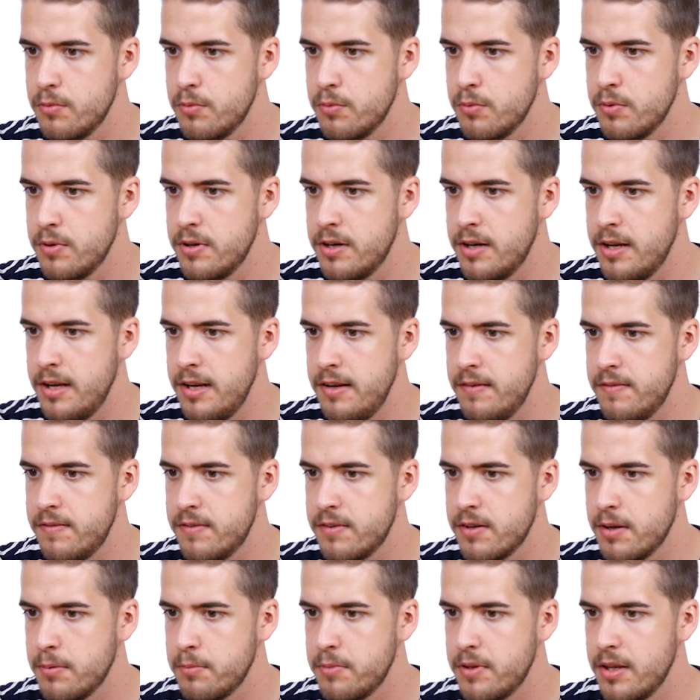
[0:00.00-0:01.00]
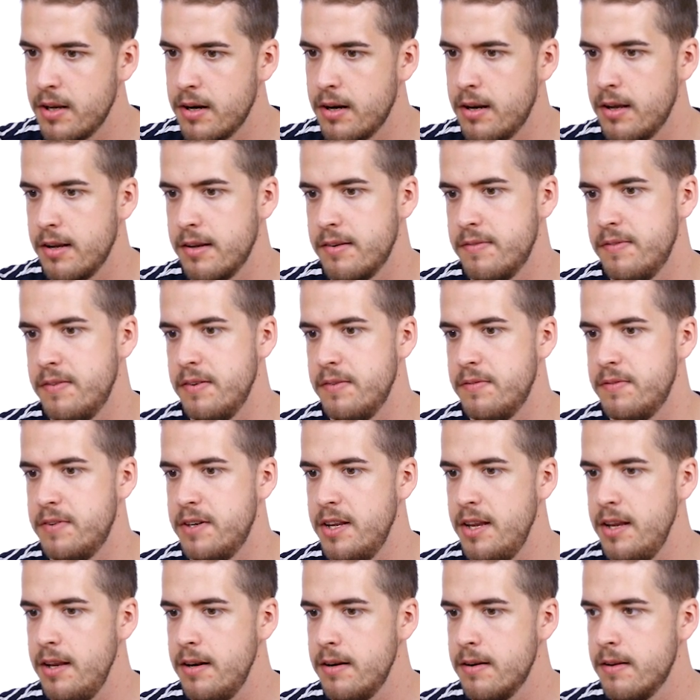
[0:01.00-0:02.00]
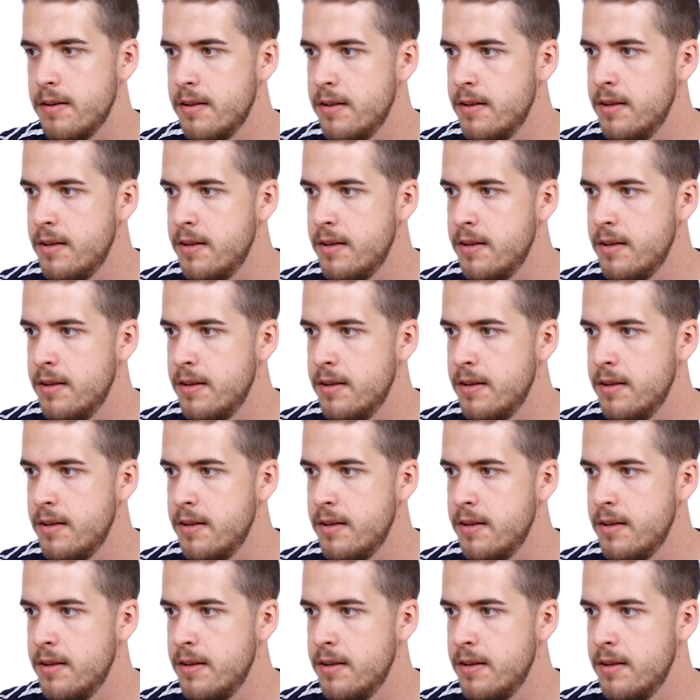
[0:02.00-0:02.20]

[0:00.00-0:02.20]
we'll leave something like fifteen